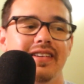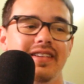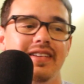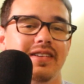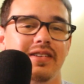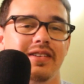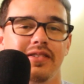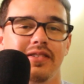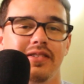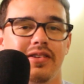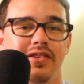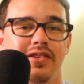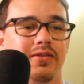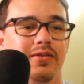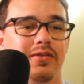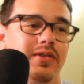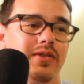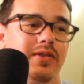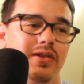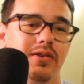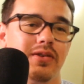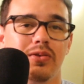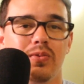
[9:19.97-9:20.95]
you know the
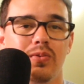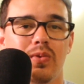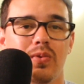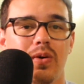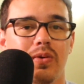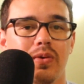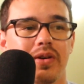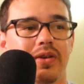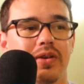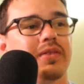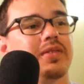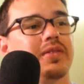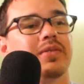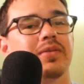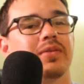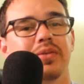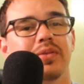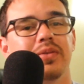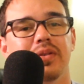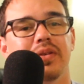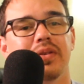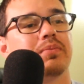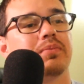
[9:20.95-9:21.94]
new Woken
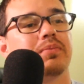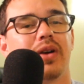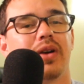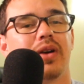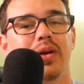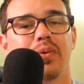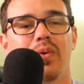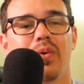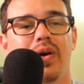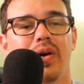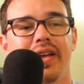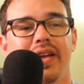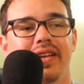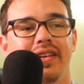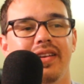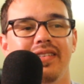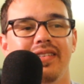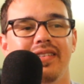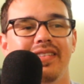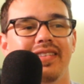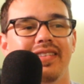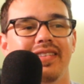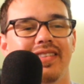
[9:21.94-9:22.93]
Bray Wyatt
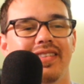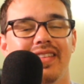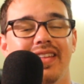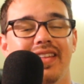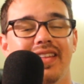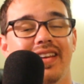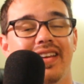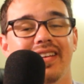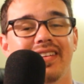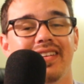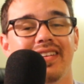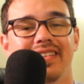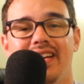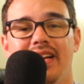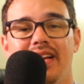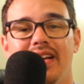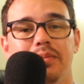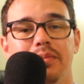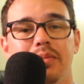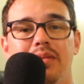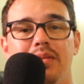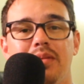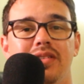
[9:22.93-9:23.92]
thing. I'm
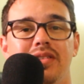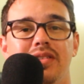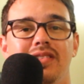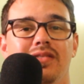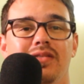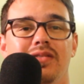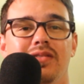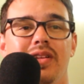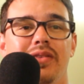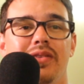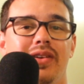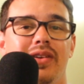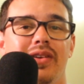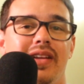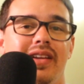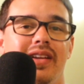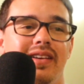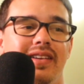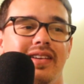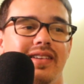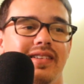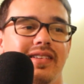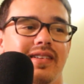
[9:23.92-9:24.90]
I'm still loving it.
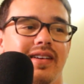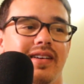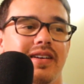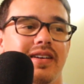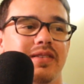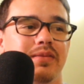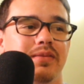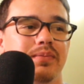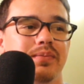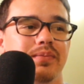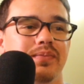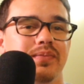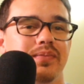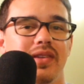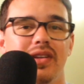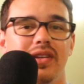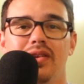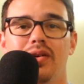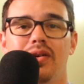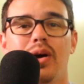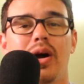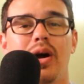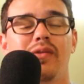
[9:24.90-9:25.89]
Um, you
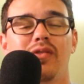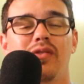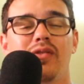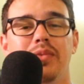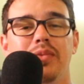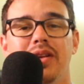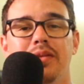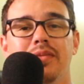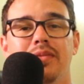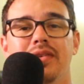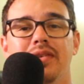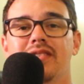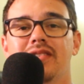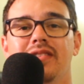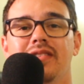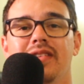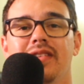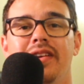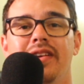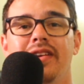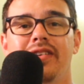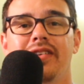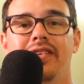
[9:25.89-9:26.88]
know, however many months
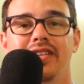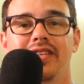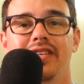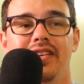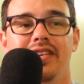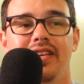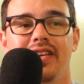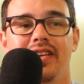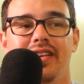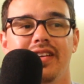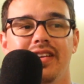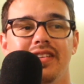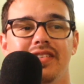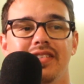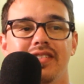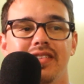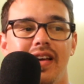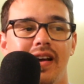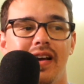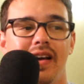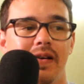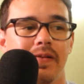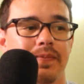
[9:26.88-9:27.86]
later it, it is
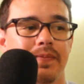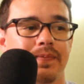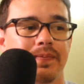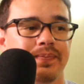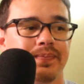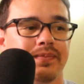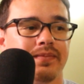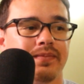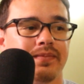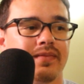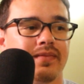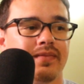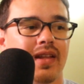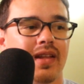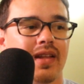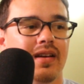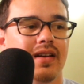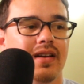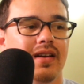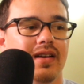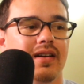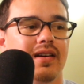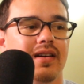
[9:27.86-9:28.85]
now.
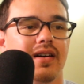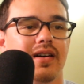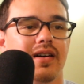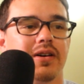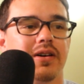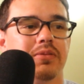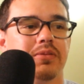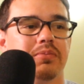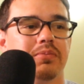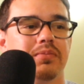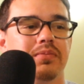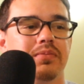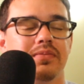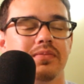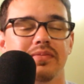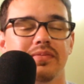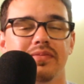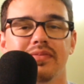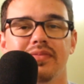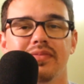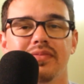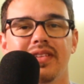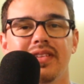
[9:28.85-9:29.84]
Um,
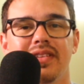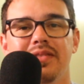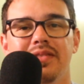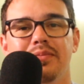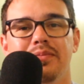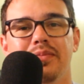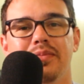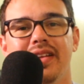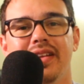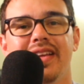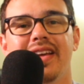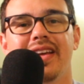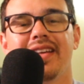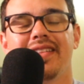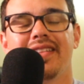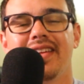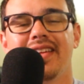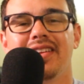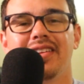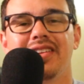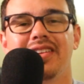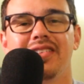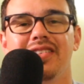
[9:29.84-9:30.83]
but yeah,
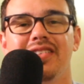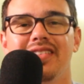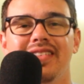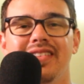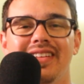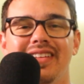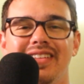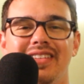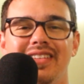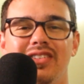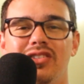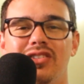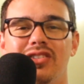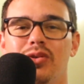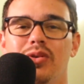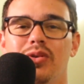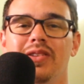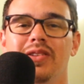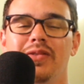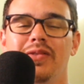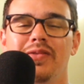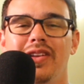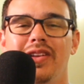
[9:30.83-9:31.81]
they show a
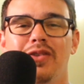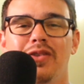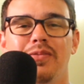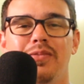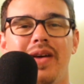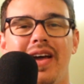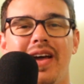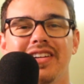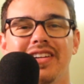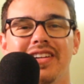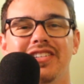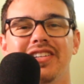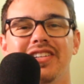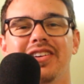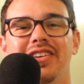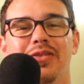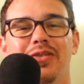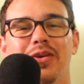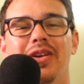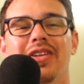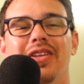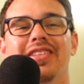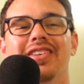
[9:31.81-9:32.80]
little video package here
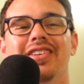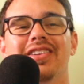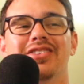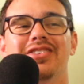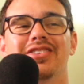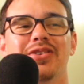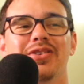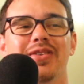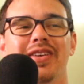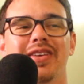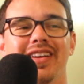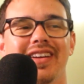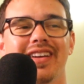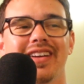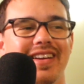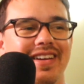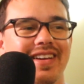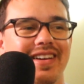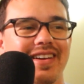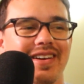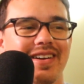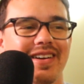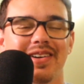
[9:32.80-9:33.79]
where they're showing
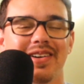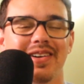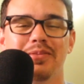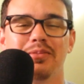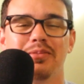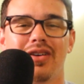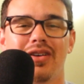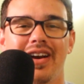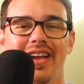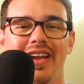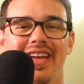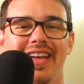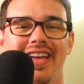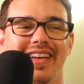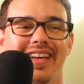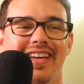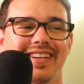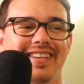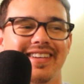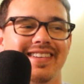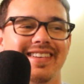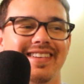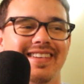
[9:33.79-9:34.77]
uh, Bray
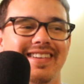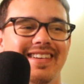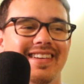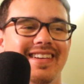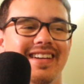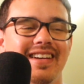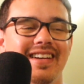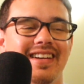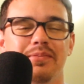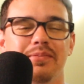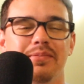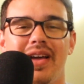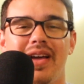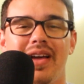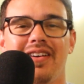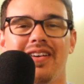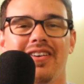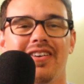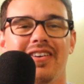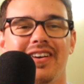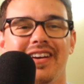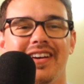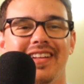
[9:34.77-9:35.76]
and uh, Matt
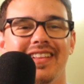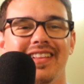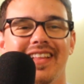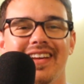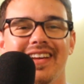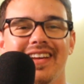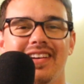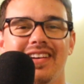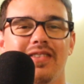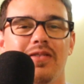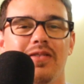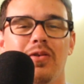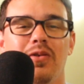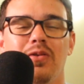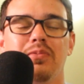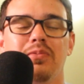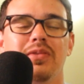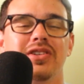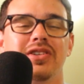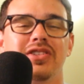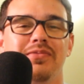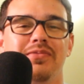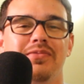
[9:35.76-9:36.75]
Hardy like in a whole
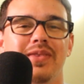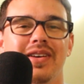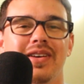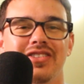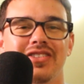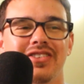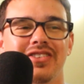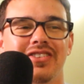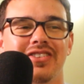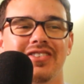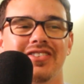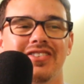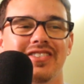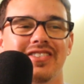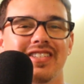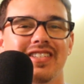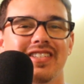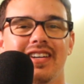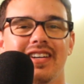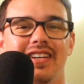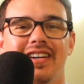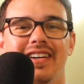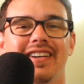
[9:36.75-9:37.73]
bunch of pictures
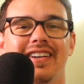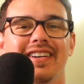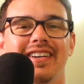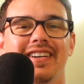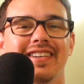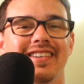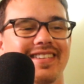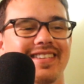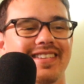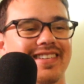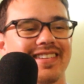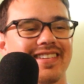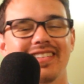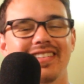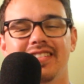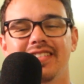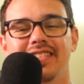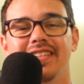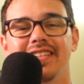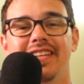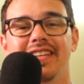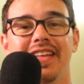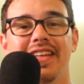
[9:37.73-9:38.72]
uh,
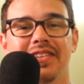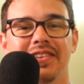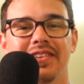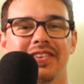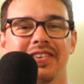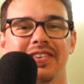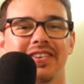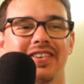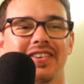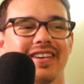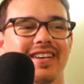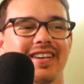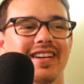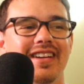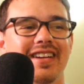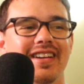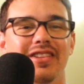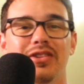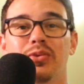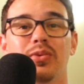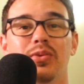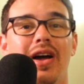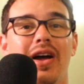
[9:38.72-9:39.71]
together
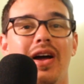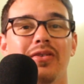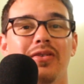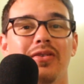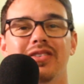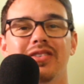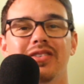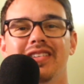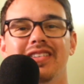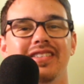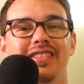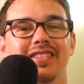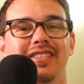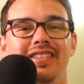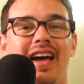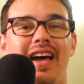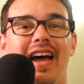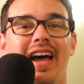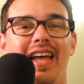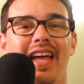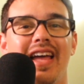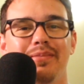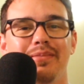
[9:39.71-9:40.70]
throughout
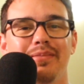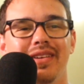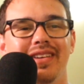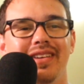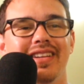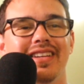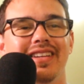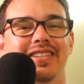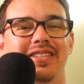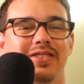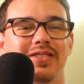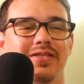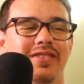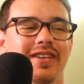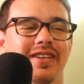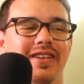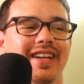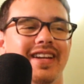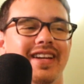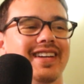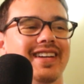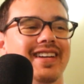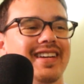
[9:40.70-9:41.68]
time and
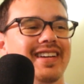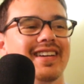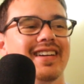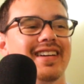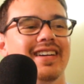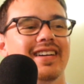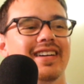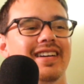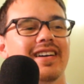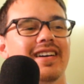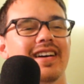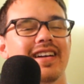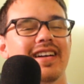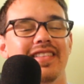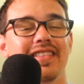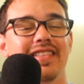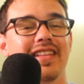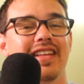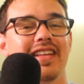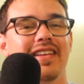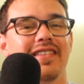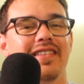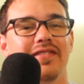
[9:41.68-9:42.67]
history, uh, and
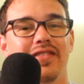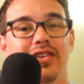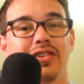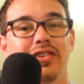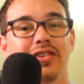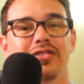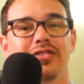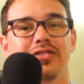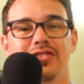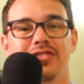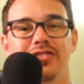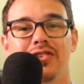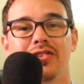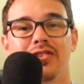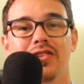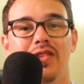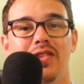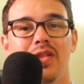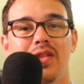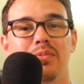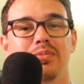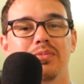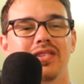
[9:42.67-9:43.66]
they've inserted
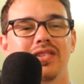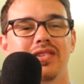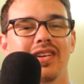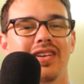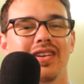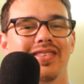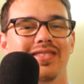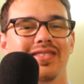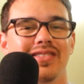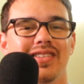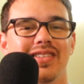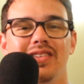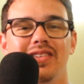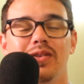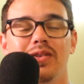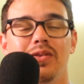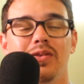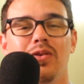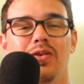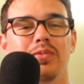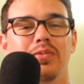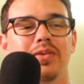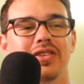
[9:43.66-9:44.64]
themselves into a
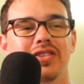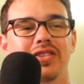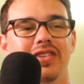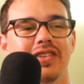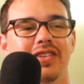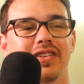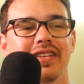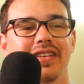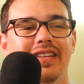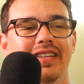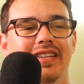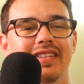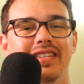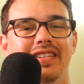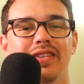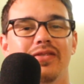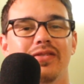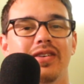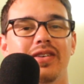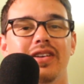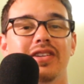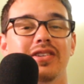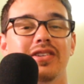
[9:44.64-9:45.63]
whole bunch of
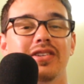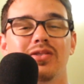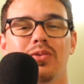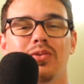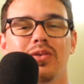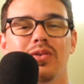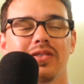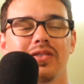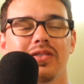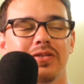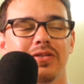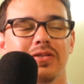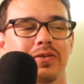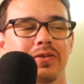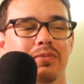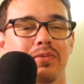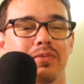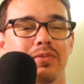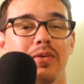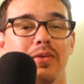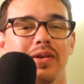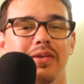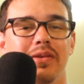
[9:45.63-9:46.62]
different historical
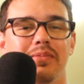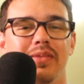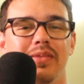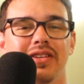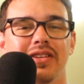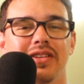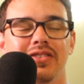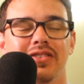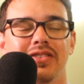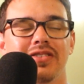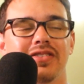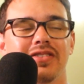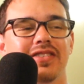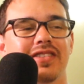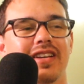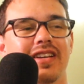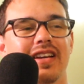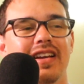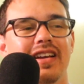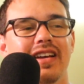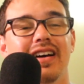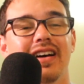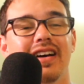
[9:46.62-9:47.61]
moment pictures.
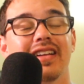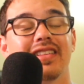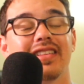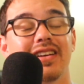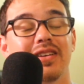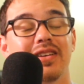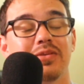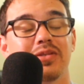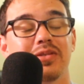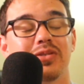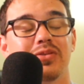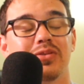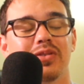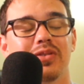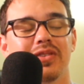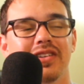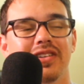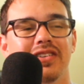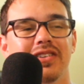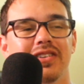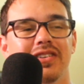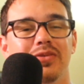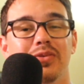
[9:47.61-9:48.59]
I thought it was really
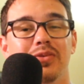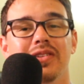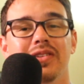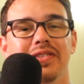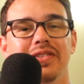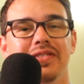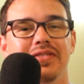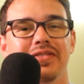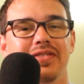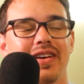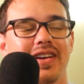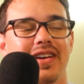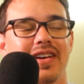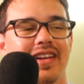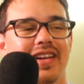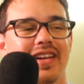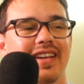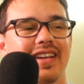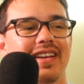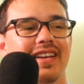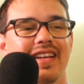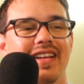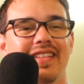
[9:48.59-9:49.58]
good, really
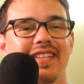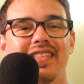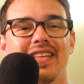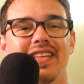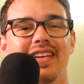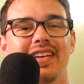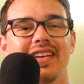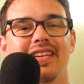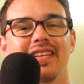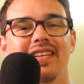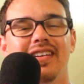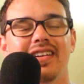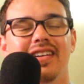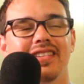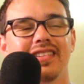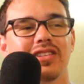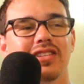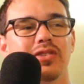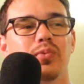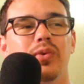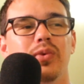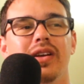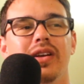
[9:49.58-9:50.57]
funny. And then uh,
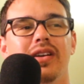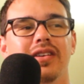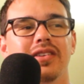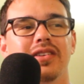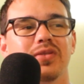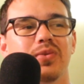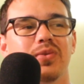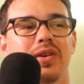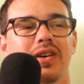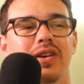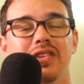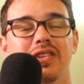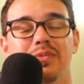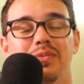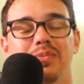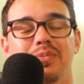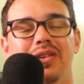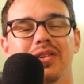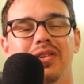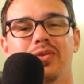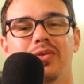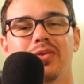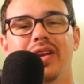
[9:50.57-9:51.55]
this week on Twitter has been
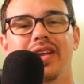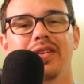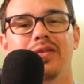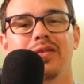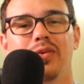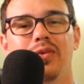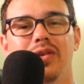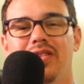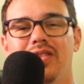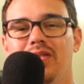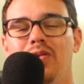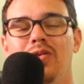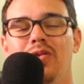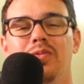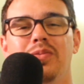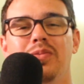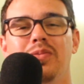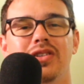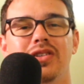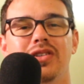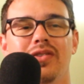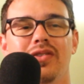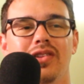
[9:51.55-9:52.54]
great with a whole
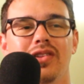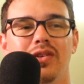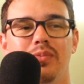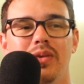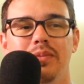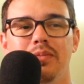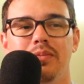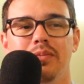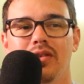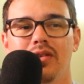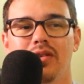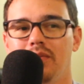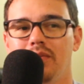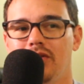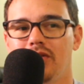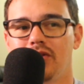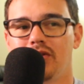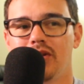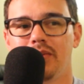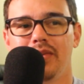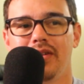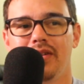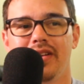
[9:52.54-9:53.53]
bunch of other people
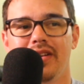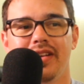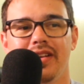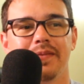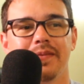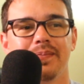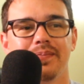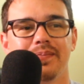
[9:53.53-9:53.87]
contributing,